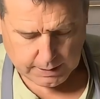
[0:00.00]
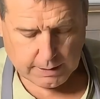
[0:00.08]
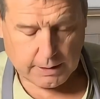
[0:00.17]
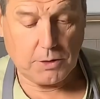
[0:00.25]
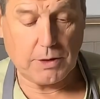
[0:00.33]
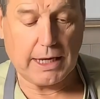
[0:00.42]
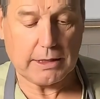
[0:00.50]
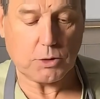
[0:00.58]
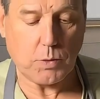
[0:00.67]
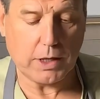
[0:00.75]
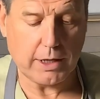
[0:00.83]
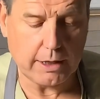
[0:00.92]
So it gets
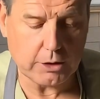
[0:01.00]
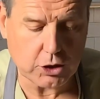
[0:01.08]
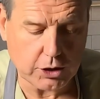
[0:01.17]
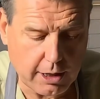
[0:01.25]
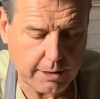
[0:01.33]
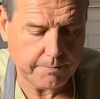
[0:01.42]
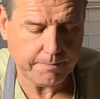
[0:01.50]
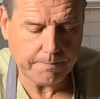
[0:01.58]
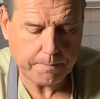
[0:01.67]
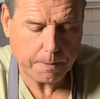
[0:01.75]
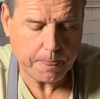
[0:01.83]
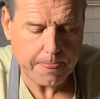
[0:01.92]
quicker each time,
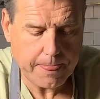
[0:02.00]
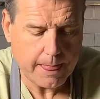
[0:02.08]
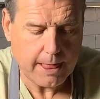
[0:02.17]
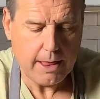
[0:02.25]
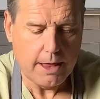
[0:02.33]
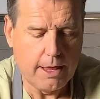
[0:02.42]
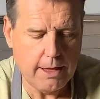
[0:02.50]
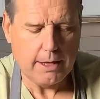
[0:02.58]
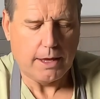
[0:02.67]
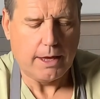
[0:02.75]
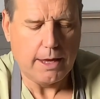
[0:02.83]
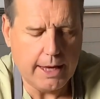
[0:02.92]

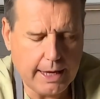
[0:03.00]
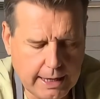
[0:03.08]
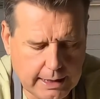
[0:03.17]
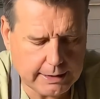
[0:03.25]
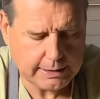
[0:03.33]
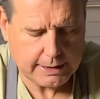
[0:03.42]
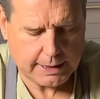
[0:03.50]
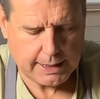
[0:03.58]
and